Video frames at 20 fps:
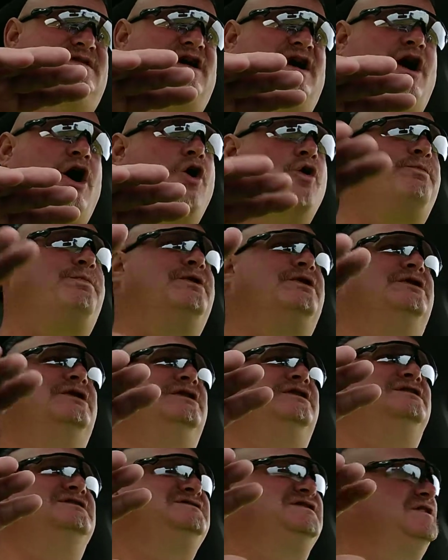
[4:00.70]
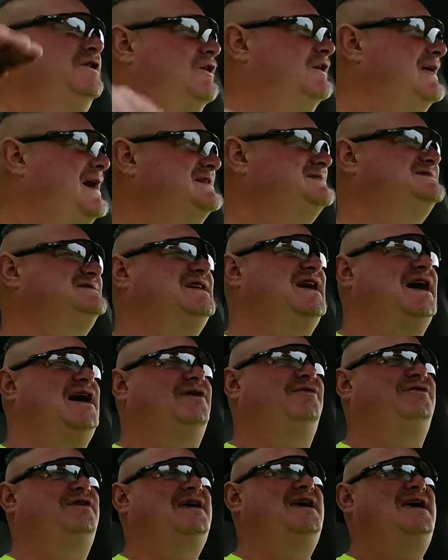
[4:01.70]
openers and all that
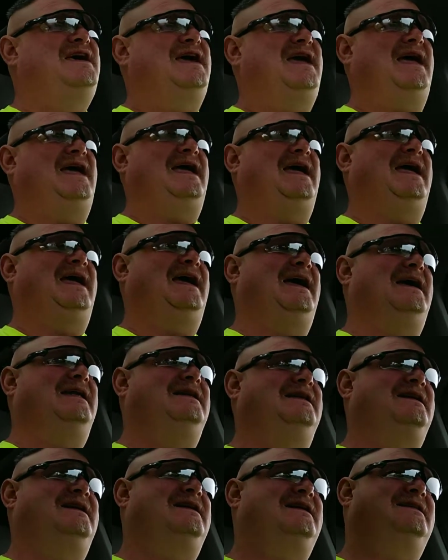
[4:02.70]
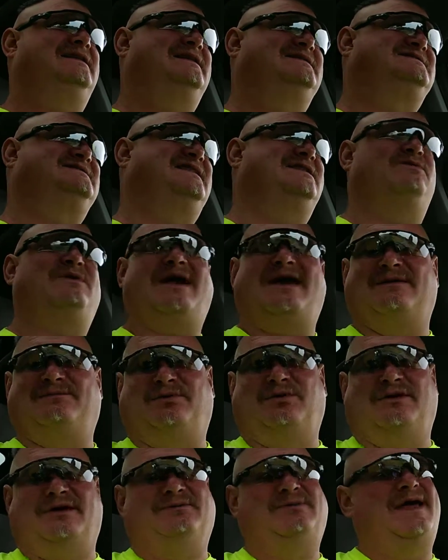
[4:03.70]
stuff. And let's see, we had
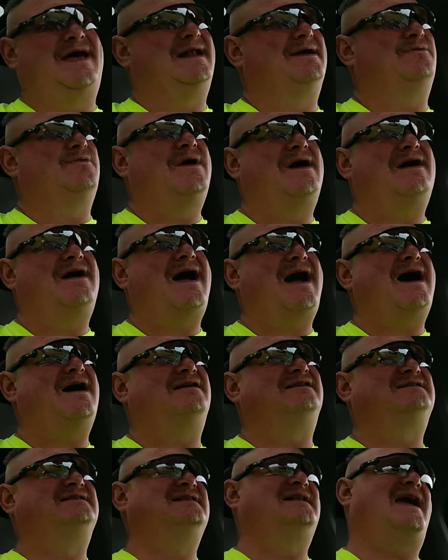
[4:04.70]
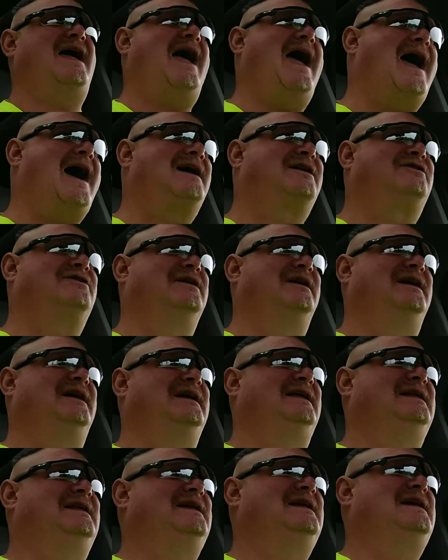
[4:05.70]
a warehouse in
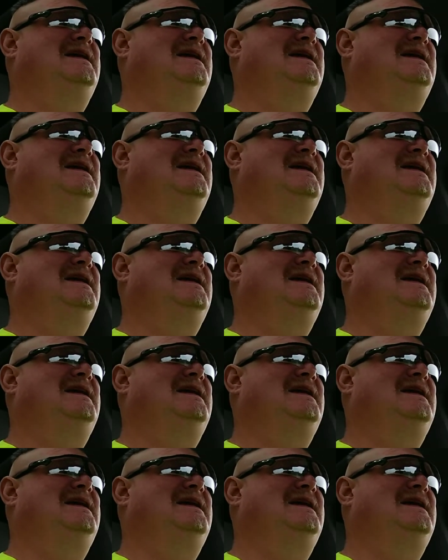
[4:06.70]
Akron.